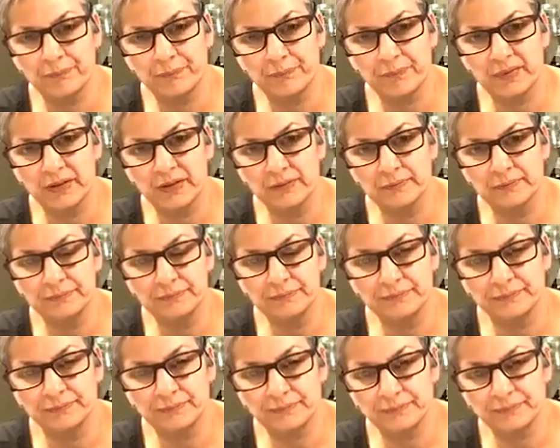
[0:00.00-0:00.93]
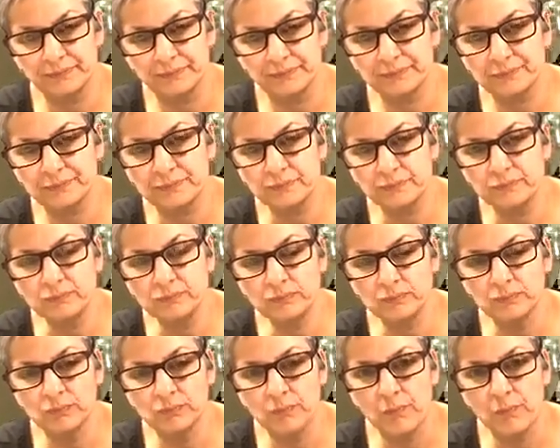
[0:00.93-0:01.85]
we're basically done after
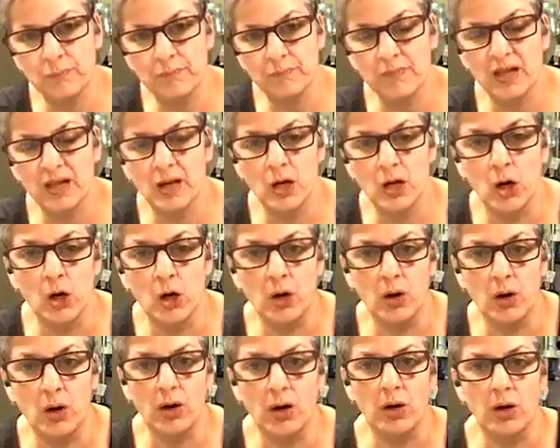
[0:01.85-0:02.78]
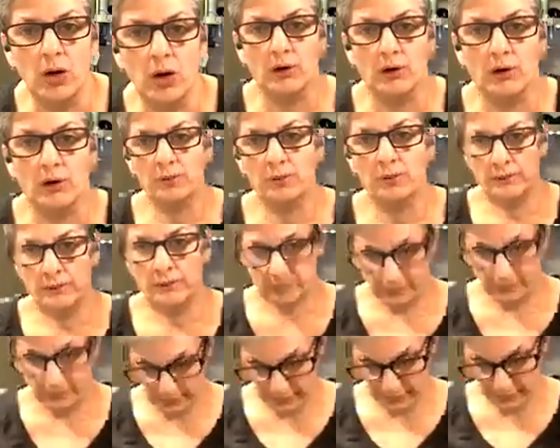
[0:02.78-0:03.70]
that. We're going to seal our stripes, and